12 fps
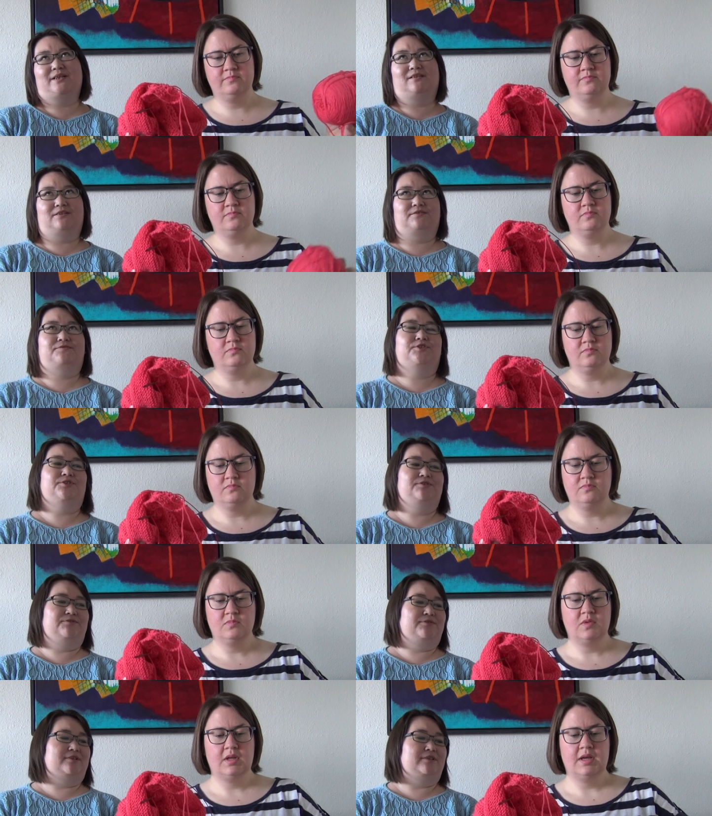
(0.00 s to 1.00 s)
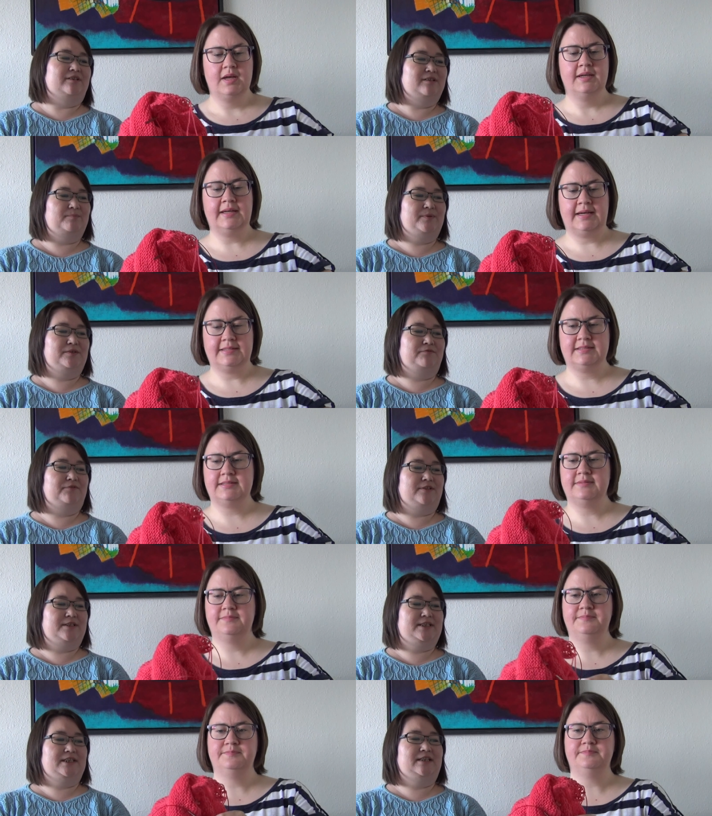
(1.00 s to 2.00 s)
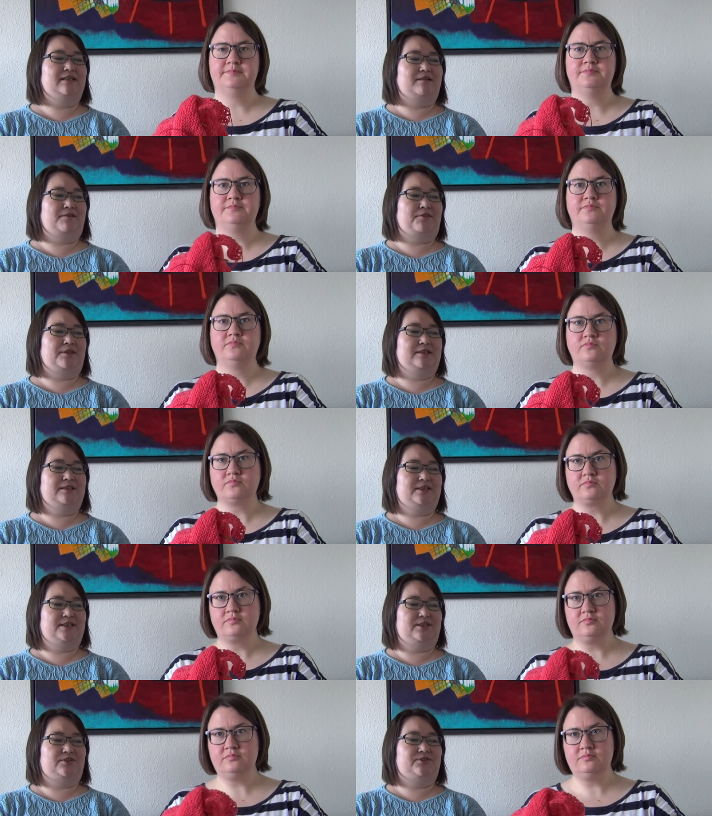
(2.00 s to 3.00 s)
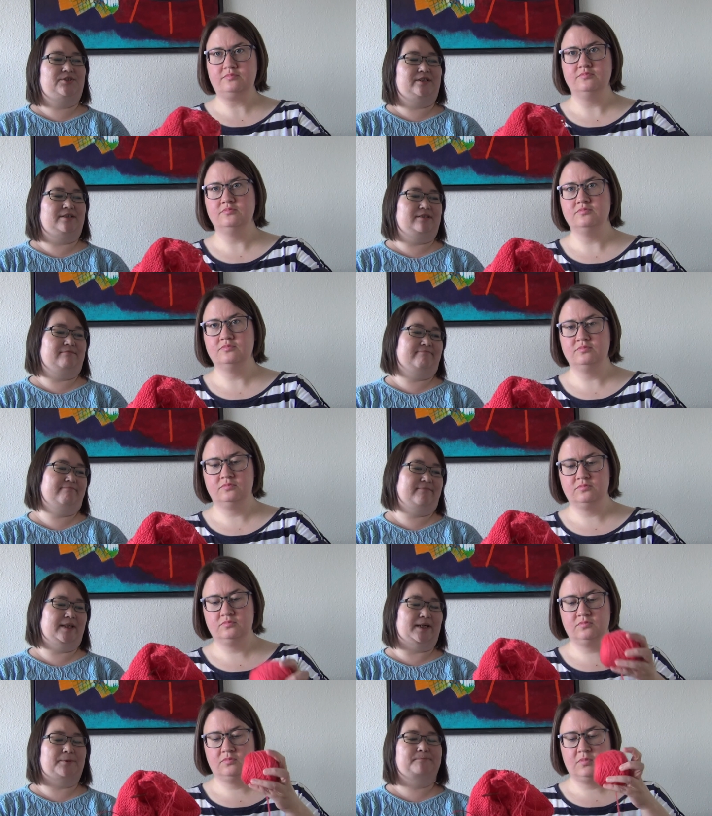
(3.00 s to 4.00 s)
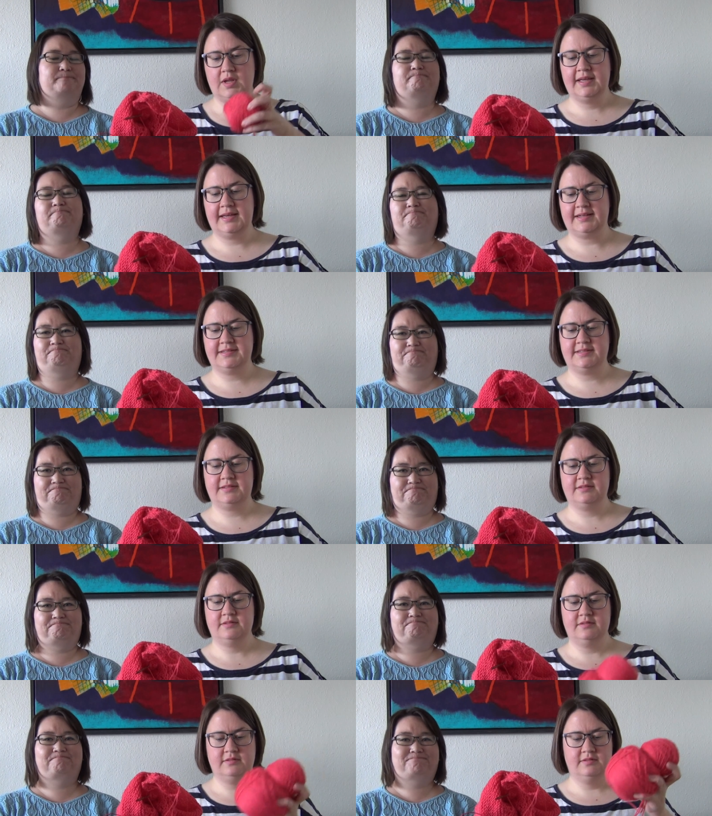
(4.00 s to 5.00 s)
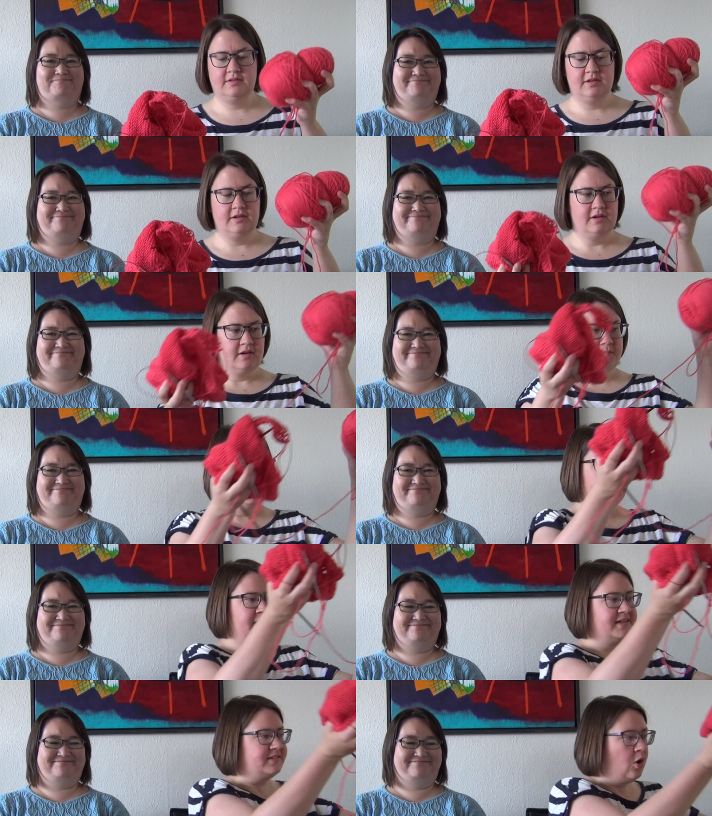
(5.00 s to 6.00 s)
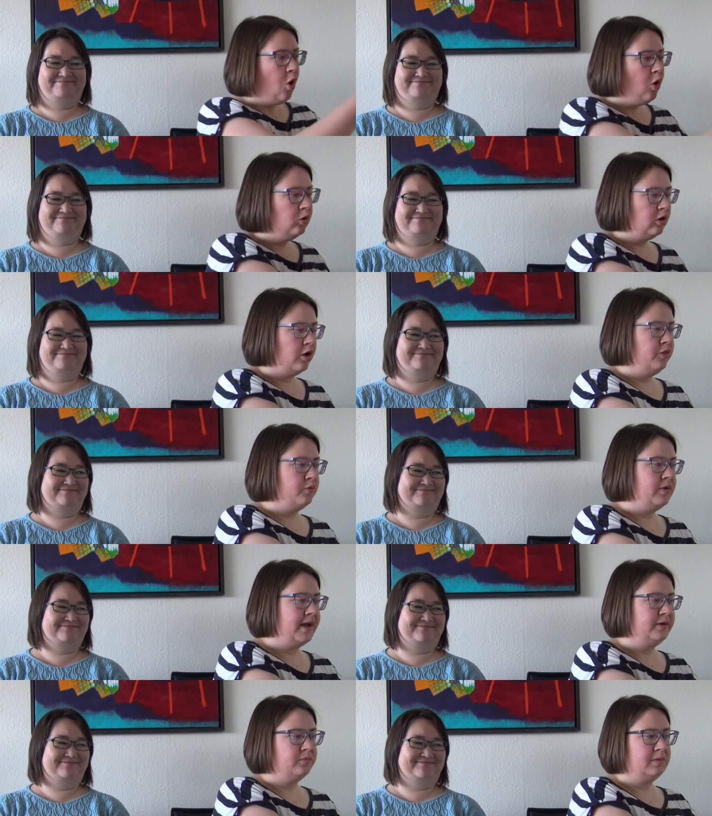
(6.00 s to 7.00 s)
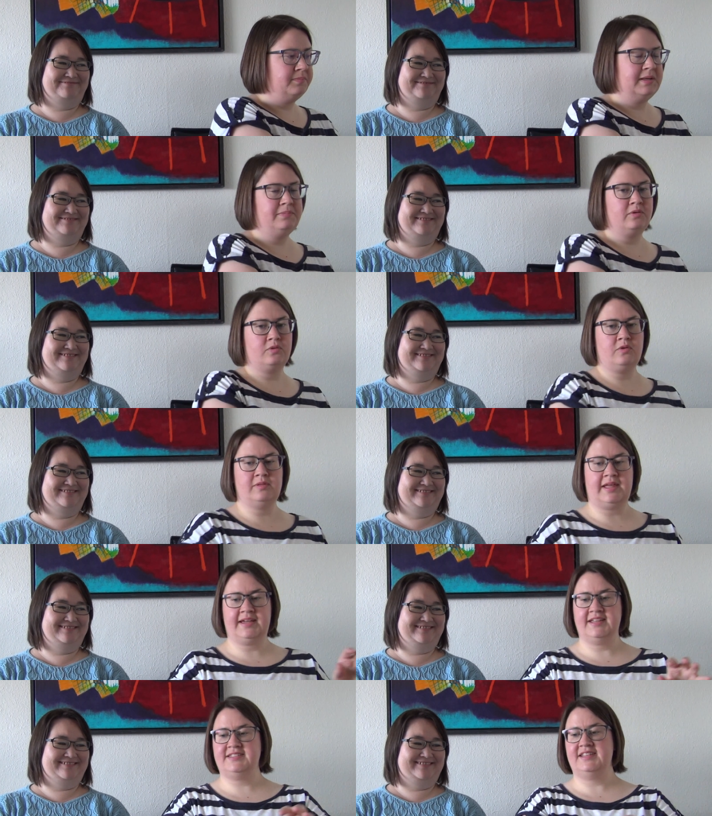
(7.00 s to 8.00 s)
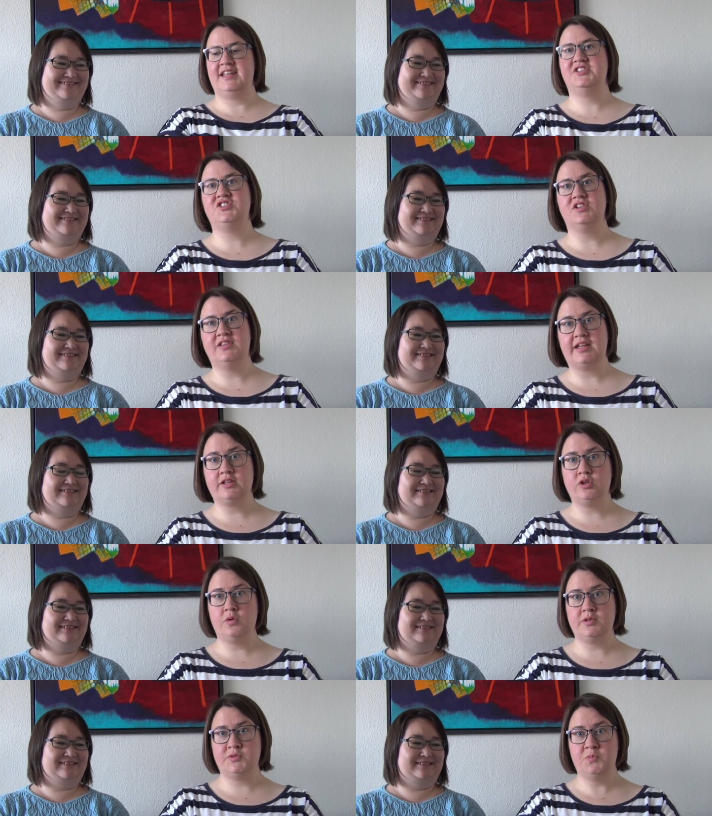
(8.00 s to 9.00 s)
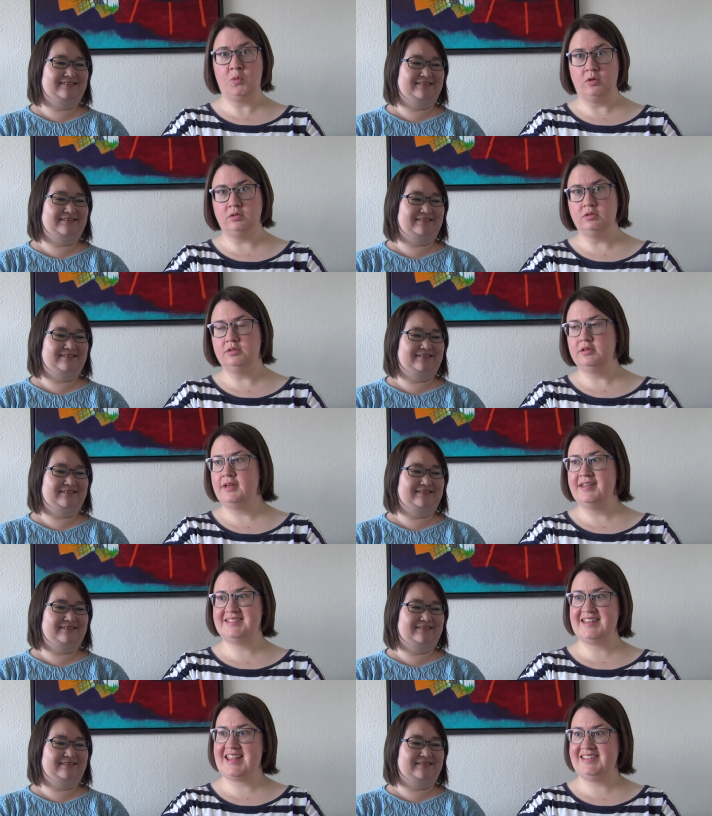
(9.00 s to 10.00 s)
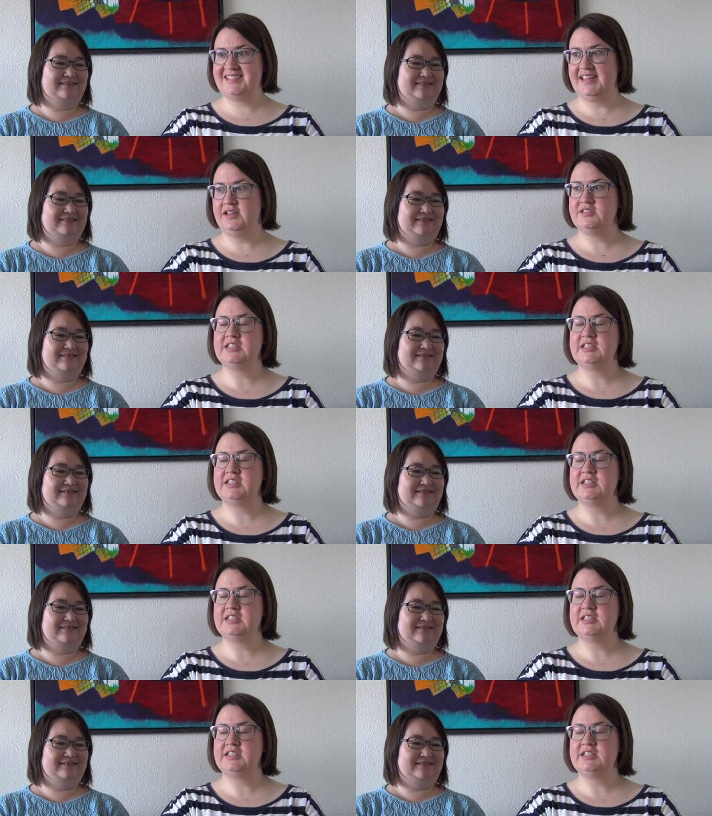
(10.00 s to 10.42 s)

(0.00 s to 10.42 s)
Speaker 1: a lot of children are. A yes. bit fussy and things itch and yeah. Yes.
Speaker 2: But that's a whole other rant where people go like, "Is it itchy?" Like, no, it's wool. Is it itchy?
Speaker 1: It's